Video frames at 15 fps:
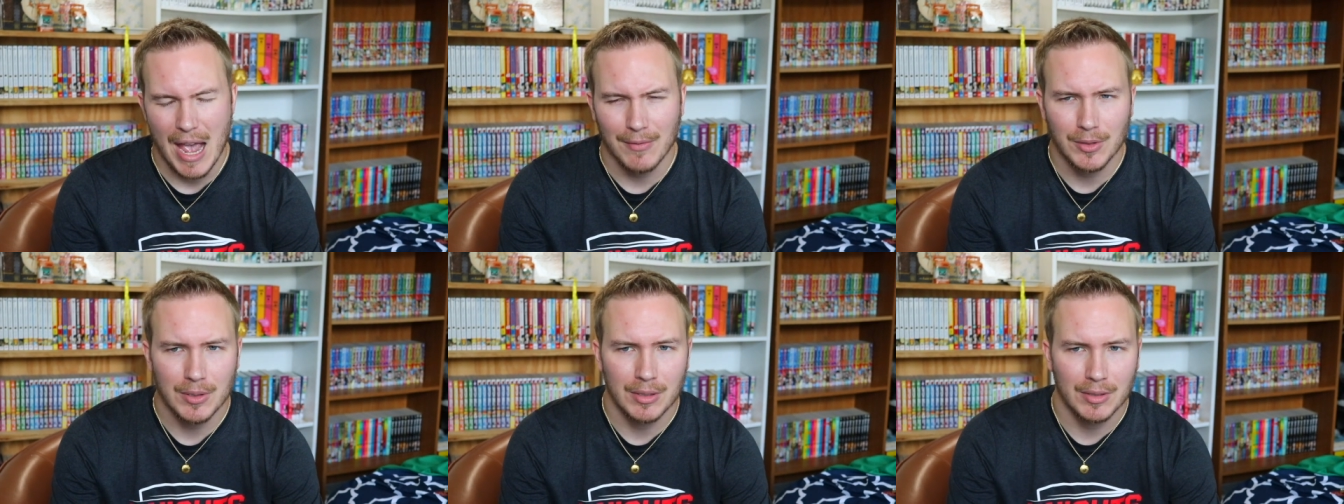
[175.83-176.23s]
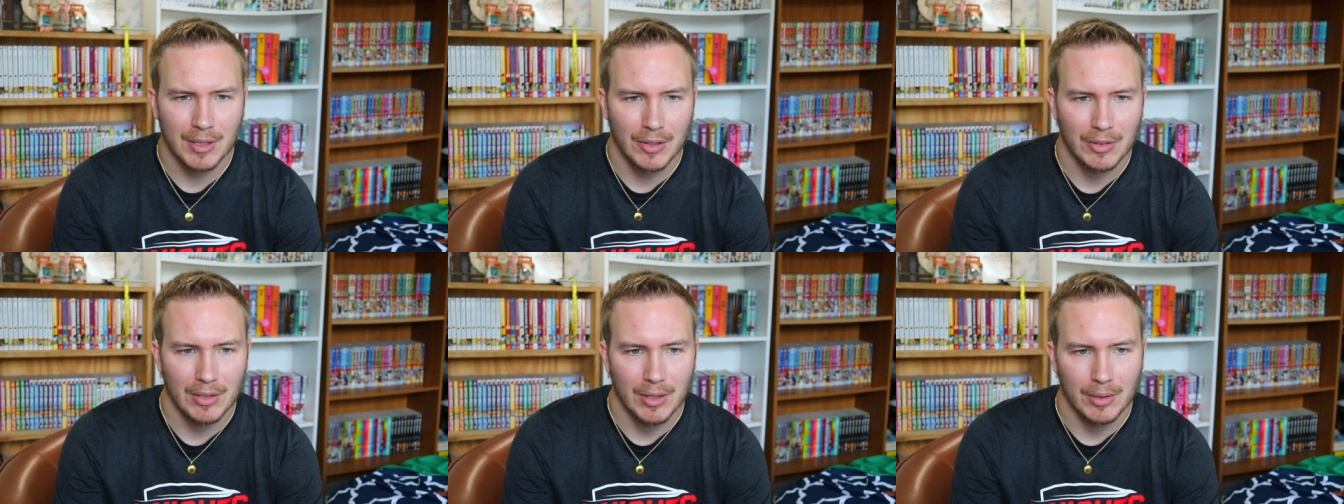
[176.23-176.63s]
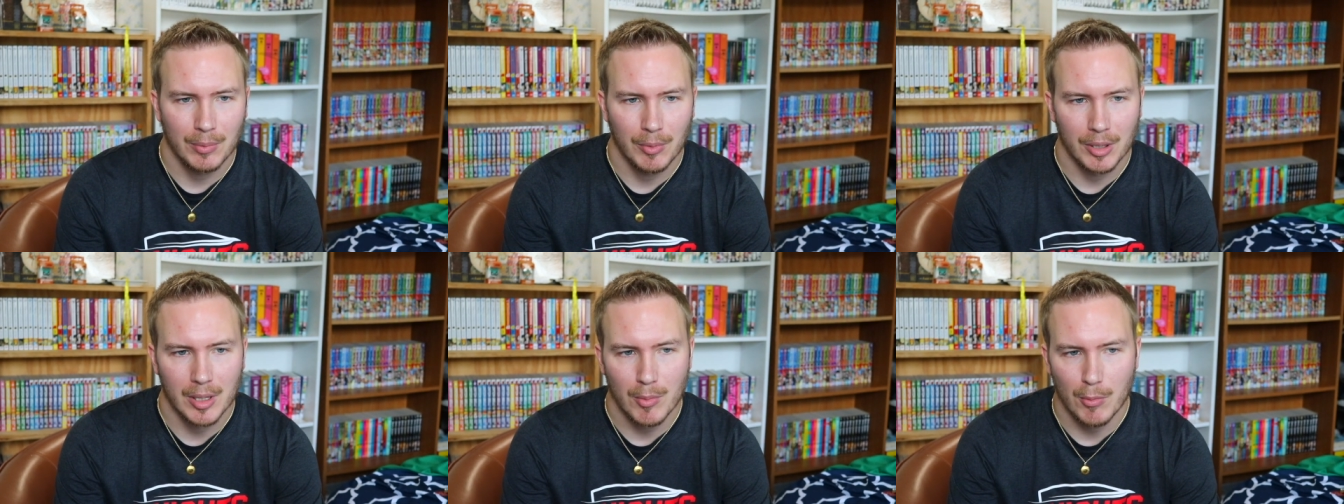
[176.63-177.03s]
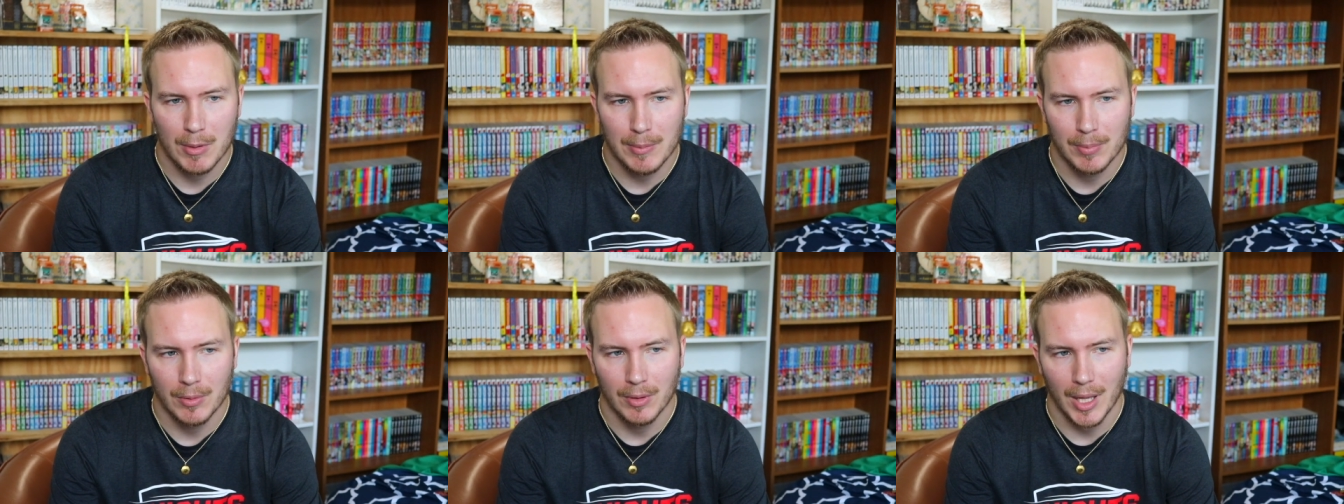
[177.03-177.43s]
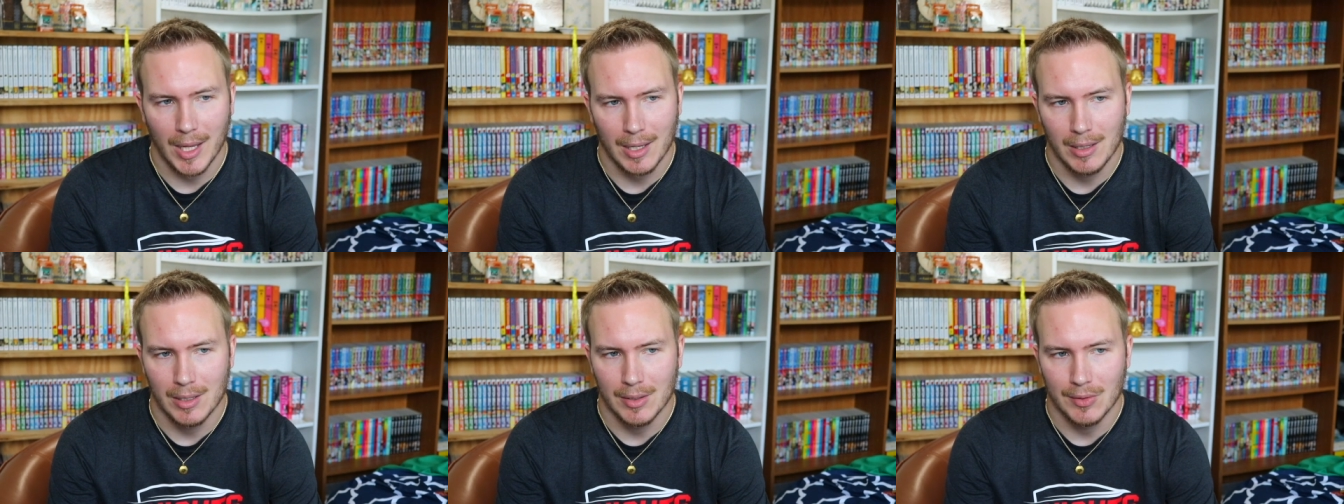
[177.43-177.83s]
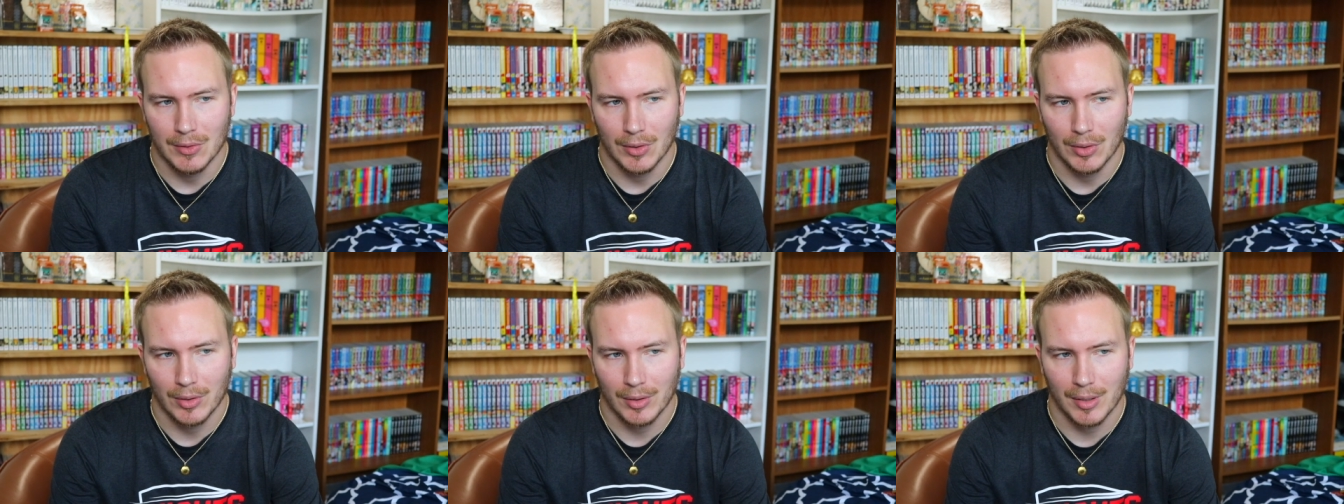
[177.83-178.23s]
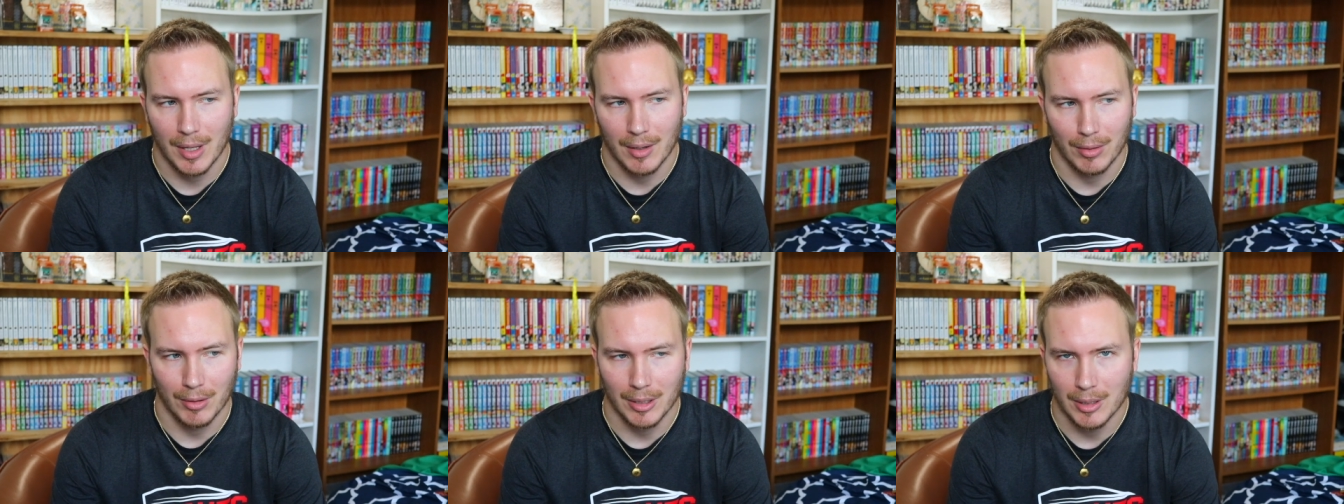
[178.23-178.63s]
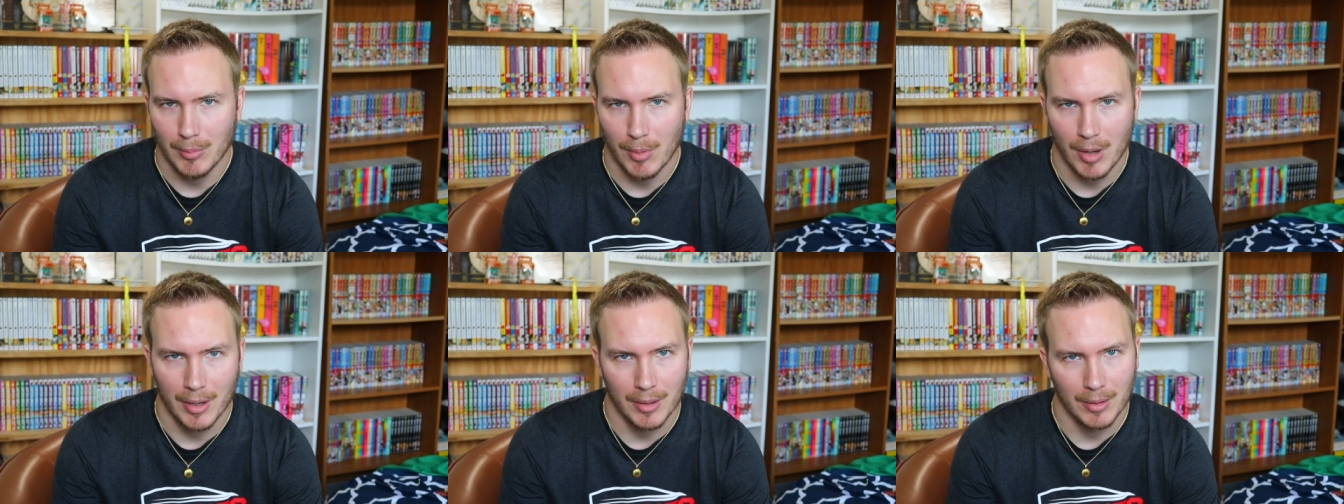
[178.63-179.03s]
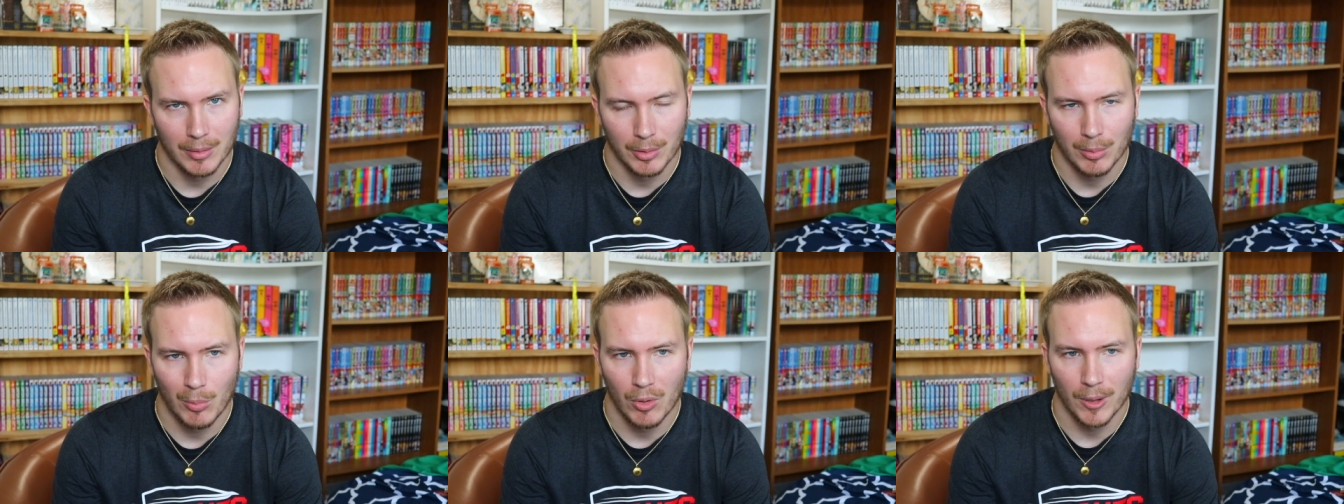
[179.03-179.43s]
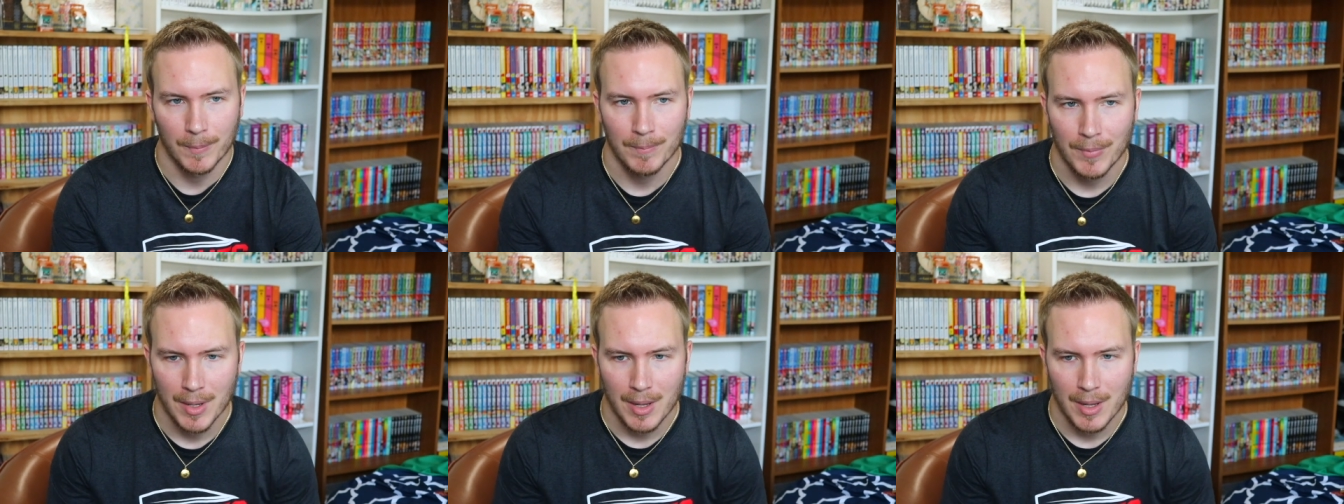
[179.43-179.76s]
after discussing this with a couple people and just kind of thinking about it a little more,